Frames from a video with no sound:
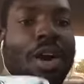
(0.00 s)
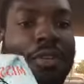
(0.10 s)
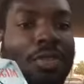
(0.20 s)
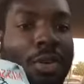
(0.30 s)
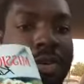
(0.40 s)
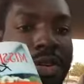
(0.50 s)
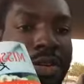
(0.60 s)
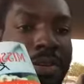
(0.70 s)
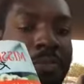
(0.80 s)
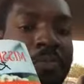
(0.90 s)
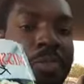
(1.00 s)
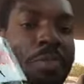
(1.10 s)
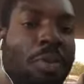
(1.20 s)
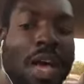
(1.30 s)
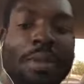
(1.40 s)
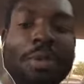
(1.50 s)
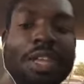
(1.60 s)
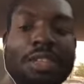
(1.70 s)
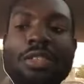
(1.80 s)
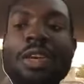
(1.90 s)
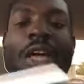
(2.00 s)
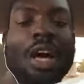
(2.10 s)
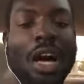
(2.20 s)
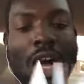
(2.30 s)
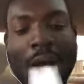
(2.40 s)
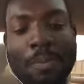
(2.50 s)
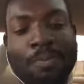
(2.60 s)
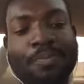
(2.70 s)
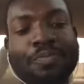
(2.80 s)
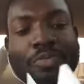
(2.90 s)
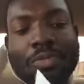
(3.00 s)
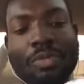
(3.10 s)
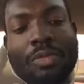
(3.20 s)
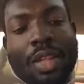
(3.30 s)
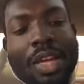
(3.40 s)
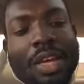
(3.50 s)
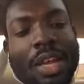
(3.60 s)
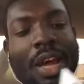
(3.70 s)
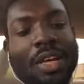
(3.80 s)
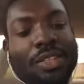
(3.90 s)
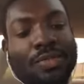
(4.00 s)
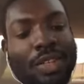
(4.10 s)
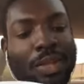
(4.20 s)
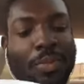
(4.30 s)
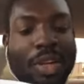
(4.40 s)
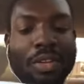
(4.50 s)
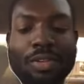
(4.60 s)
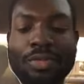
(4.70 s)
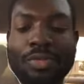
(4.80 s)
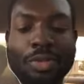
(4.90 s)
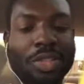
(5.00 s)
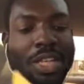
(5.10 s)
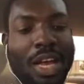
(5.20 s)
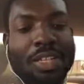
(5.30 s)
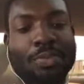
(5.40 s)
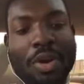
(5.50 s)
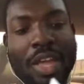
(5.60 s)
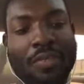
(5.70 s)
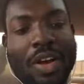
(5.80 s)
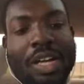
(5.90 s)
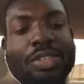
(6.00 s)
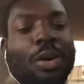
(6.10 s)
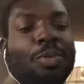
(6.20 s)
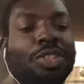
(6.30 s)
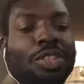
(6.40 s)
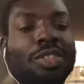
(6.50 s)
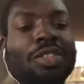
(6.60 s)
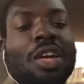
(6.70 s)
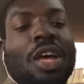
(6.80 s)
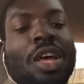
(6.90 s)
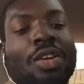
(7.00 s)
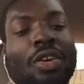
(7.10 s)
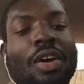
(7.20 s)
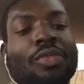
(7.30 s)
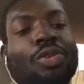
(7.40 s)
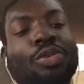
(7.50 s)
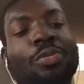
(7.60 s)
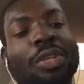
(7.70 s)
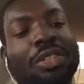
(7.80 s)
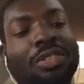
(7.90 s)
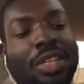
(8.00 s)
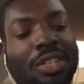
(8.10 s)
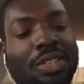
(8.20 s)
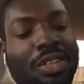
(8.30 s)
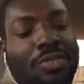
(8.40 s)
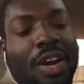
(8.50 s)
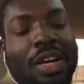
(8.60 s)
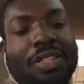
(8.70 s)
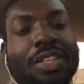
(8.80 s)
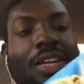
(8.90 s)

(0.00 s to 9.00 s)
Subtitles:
our plant-based. It has Filipino food. It has breakfast option. You have cumin scented rice, and